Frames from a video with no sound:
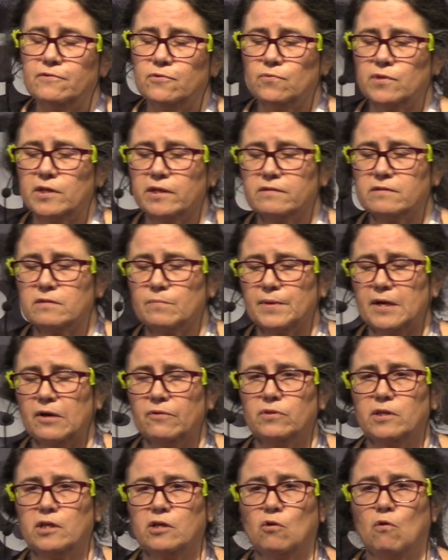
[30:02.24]
few things
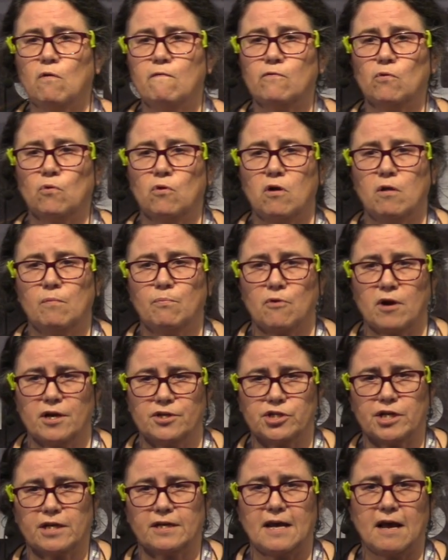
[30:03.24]
about the overall
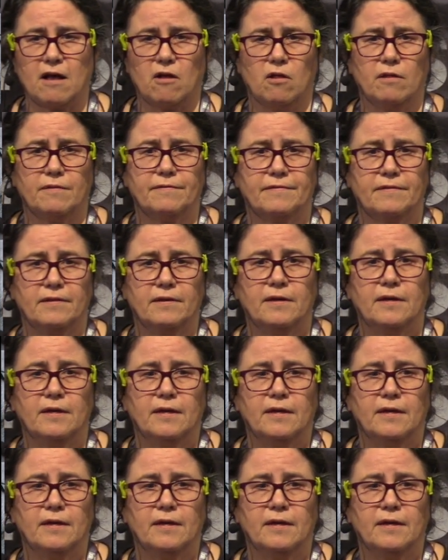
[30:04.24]
project health.